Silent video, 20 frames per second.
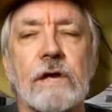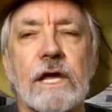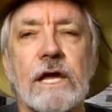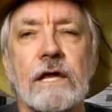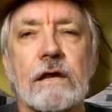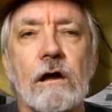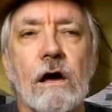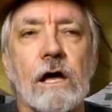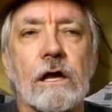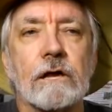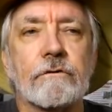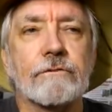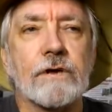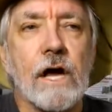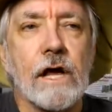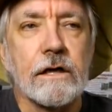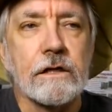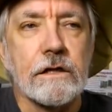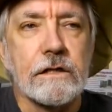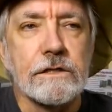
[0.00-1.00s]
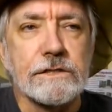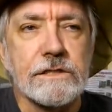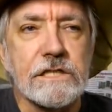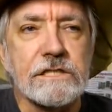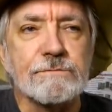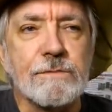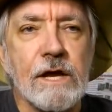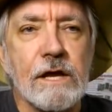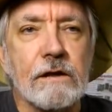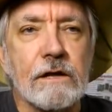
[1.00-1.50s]
may not have gotten, because
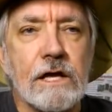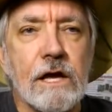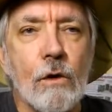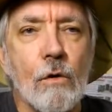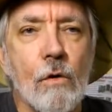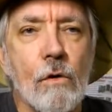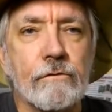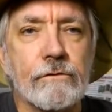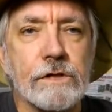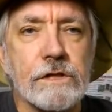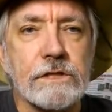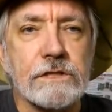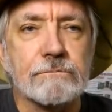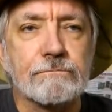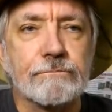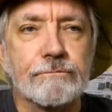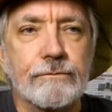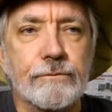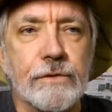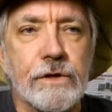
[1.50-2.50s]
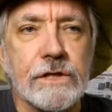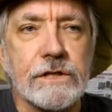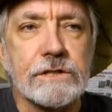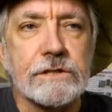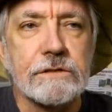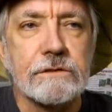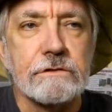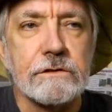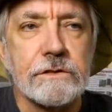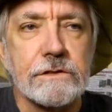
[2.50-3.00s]
this may go over this,
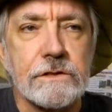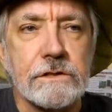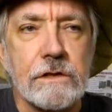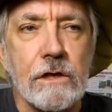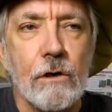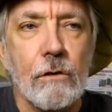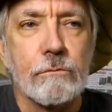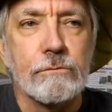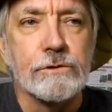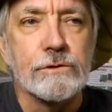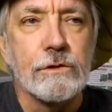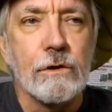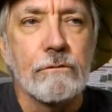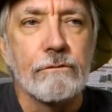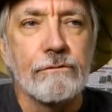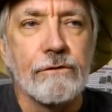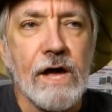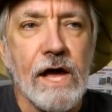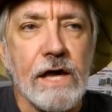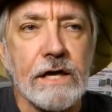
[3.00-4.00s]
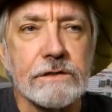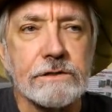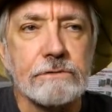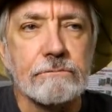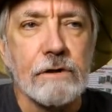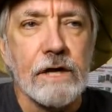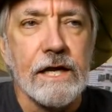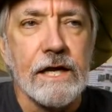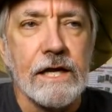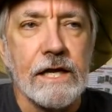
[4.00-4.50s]
this slope so fast
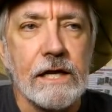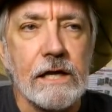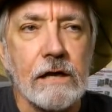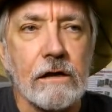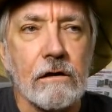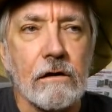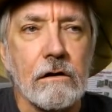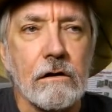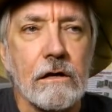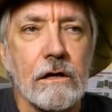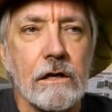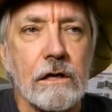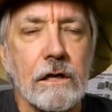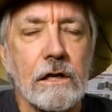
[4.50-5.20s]
right here